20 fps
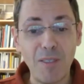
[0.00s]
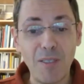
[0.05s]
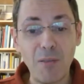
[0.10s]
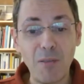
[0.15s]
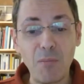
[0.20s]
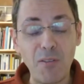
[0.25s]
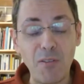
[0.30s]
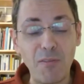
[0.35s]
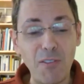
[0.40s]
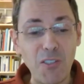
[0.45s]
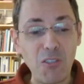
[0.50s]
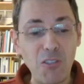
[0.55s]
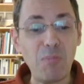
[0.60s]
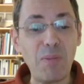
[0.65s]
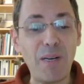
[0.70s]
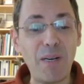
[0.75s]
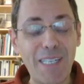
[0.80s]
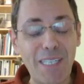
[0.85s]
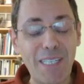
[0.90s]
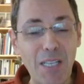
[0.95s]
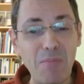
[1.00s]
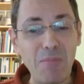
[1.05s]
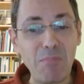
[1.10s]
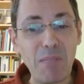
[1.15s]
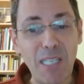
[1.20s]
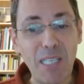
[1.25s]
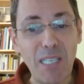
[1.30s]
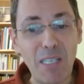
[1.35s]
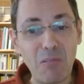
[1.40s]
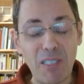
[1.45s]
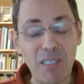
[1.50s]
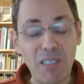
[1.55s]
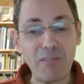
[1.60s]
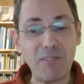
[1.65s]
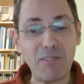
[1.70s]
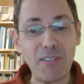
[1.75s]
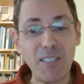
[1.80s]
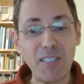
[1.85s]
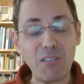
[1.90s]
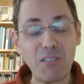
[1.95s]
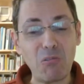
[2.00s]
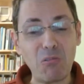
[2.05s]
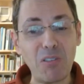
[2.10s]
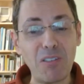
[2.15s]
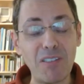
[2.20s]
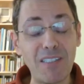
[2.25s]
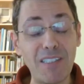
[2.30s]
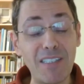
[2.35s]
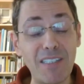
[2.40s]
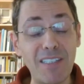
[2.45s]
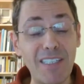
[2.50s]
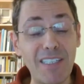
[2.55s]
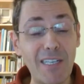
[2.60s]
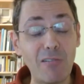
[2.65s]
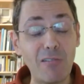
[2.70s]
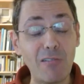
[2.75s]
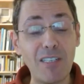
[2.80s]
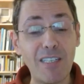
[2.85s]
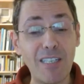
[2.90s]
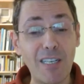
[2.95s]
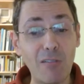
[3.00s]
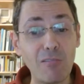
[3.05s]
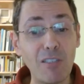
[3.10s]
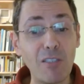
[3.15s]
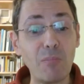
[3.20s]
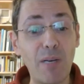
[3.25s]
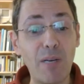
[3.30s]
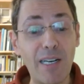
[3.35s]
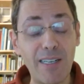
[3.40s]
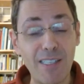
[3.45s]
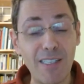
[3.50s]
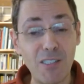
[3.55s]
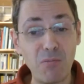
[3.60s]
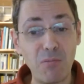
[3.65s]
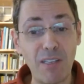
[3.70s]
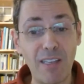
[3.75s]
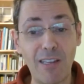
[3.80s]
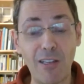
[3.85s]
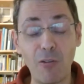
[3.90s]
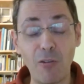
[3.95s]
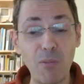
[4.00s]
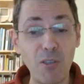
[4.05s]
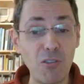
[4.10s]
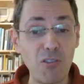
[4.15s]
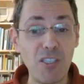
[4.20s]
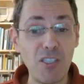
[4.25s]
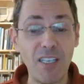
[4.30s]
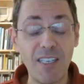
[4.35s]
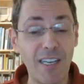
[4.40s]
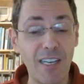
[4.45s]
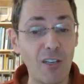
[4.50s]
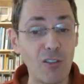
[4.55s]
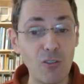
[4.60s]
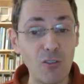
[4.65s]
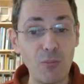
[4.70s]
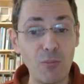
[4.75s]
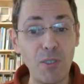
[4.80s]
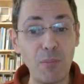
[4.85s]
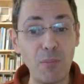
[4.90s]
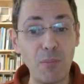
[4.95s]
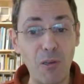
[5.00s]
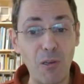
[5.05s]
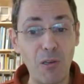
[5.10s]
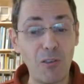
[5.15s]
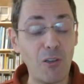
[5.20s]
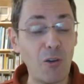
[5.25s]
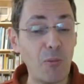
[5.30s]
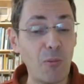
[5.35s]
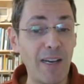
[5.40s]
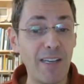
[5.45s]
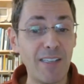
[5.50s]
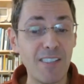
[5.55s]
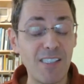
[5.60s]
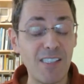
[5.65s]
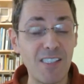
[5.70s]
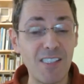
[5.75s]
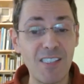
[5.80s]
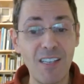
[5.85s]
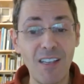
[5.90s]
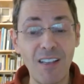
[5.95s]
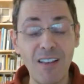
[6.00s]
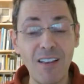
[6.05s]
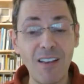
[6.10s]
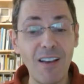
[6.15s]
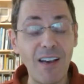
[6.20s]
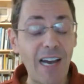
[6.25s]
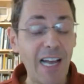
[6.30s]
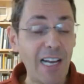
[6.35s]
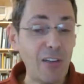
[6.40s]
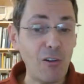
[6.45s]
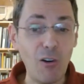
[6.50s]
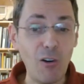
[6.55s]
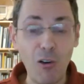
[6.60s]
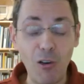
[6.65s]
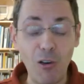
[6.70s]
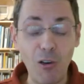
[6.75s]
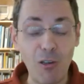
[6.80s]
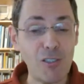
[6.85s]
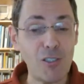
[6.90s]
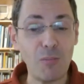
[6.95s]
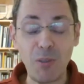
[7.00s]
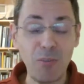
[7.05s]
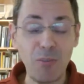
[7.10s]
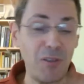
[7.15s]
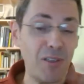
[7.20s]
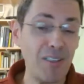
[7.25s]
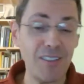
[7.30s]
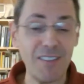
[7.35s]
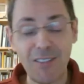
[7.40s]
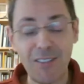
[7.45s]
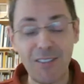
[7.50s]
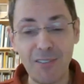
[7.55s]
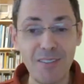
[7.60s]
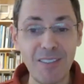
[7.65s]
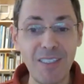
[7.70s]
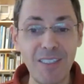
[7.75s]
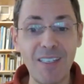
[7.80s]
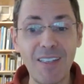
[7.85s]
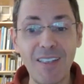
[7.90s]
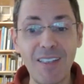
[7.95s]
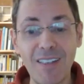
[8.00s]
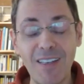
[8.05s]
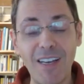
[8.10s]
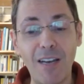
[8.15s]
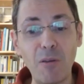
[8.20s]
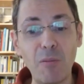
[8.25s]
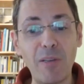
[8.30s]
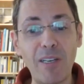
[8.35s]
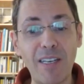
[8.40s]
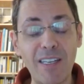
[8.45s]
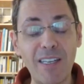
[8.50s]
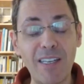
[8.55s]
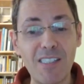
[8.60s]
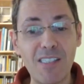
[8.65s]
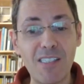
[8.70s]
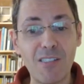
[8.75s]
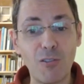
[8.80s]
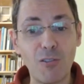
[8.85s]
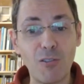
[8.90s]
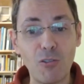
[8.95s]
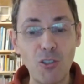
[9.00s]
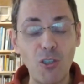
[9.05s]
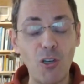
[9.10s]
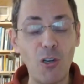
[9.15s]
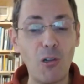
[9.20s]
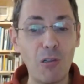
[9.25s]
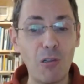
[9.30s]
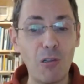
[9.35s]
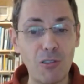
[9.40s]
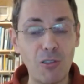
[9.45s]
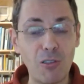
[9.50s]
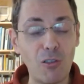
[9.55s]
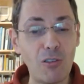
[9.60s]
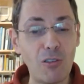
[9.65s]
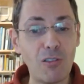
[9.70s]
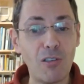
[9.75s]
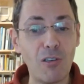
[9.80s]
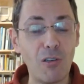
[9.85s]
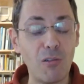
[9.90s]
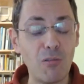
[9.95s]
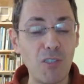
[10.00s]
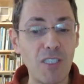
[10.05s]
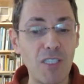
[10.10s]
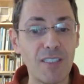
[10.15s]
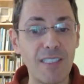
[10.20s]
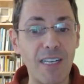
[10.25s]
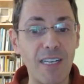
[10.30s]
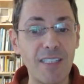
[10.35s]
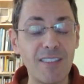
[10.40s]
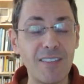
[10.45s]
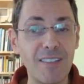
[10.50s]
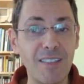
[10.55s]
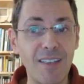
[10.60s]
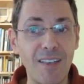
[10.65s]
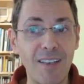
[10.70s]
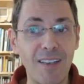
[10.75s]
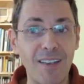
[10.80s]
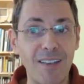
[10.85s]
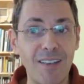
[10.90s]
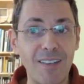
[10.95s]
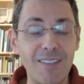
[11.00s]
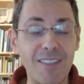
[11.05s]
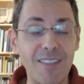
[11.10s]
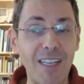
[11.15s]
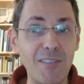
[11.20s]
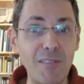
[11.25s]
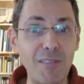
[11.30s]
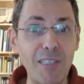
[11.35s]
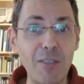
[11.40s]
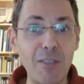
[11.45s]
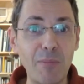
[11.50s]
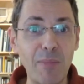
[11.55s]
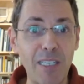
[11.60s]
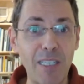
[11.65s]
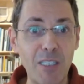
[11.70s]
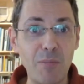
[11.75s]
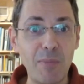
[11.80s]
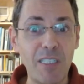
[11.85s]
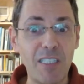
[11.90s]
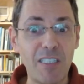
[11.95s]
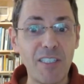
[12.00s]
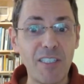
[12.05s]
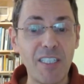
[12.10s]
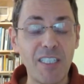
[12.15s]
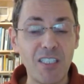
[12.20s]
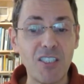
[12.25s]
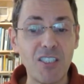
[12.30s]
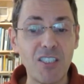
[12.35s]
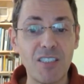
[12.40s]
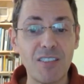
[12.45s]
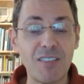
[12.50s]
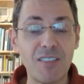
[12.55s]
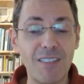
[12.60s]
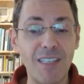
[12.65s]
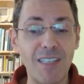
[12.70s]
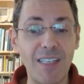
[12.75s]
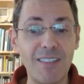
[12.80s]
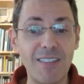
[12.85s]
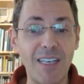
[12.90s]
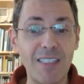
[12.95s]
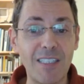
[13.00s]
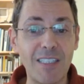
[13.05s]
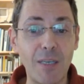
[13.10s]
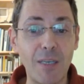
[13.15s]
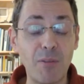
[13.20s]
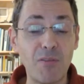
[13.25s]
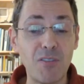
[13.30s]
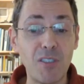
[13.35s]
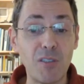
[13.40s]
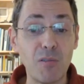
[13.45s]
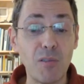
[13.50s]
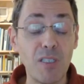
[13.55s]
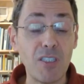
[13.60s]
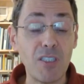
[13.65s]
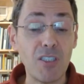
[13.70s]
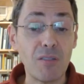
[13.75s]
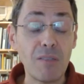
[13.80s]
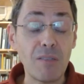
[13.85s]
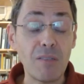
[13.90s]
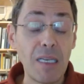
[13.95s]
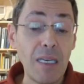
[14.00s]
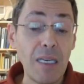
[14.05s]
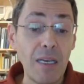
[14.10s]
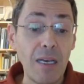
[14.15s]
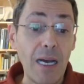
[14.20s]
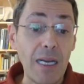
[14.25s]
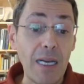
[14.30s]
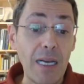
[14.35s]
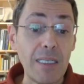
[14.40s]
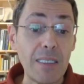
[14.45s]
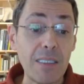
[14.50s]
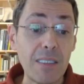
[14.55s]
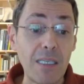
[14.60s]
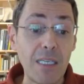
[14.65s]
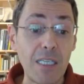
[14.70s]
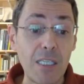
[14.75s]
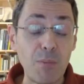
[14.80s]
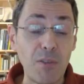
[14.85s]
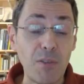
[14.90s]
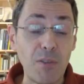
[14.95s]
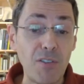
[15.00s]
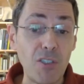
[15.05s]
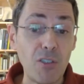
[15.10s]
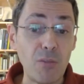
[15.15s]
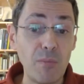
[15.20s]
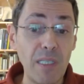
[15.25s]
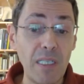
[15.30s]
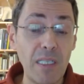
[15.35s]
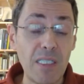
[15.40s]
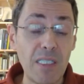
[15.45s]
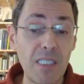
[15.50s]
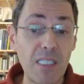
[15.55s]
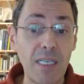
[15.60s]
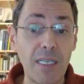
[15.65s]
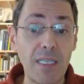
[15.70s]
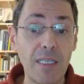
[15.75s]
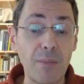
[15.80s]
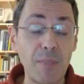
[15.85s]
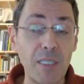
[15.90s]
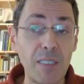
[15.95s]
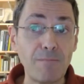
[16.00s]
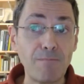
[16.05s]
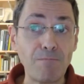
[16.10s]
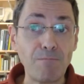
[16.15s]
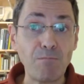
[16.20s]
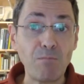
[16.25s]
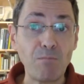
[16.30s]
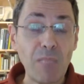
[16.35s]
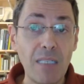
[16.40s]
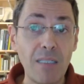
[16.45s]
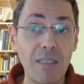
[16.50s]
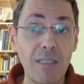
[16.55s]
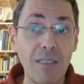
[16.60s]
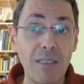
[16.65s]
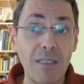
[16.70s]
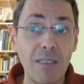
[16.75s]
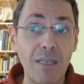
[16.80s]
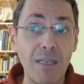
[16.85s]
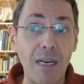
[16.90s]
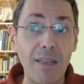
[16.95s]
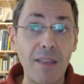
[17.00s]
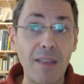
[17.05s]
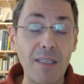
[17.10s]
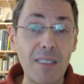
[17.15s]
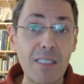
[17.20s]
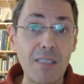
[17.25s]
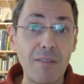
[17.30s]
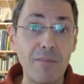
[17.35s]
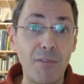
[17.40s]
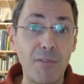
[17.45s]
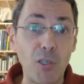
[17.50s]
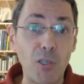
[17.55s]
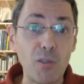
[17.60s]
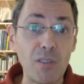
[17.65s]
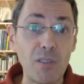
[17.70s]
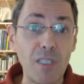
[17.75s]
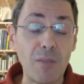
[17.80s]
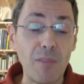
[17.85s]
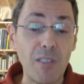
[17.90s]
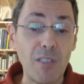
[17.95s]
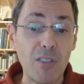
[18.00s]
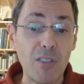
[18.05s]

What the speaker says: Professor Marr and Miller were referring to, crowded bars with loud music, a lot of people, no masks, alcohol, so people, have even less control, talk closer. That really makes me cringe, that type of situation. And as Professor Miller said, I mean, I think it's unfortunate because